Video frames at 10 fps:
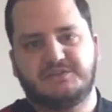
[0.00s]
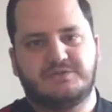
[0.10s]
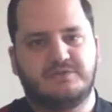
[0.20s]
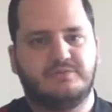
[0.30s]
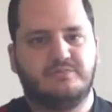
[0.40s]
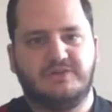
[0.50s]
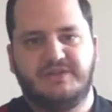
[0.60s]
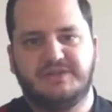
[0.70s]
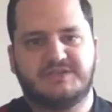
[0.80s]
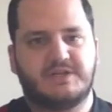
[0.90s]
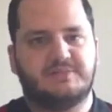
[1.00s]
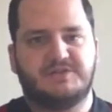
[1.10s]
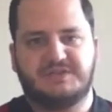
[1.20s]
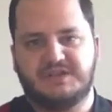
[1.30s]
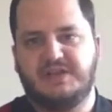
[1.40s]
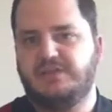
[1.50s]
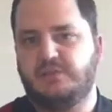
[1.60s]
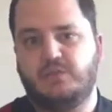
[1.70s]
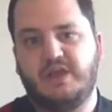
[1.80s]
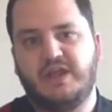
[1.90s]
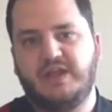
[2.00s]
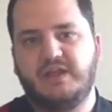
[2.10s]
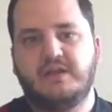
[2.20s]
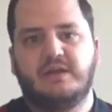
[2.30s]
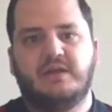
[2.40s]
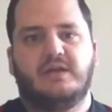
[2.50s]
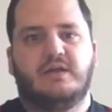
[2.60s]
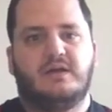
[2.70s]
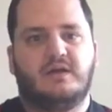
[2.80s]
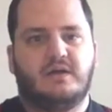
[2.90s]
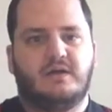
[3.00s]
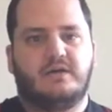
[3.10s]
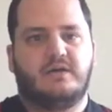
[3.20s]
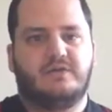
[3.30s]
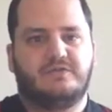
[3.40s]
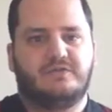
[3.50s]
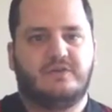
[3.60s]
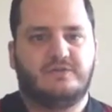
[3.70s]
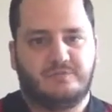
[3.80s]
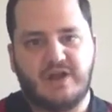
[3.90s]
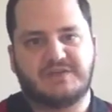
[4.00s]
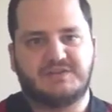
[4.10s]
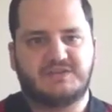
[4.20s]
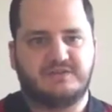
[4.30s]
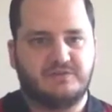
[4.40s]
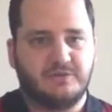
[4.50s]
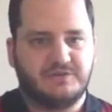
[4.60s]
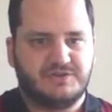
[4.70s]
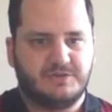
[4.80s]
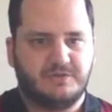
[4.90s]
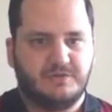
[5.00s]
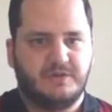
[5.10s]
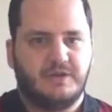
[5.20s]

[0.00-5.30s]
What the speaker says: or certain preconceptions get in the way of practicing virtue.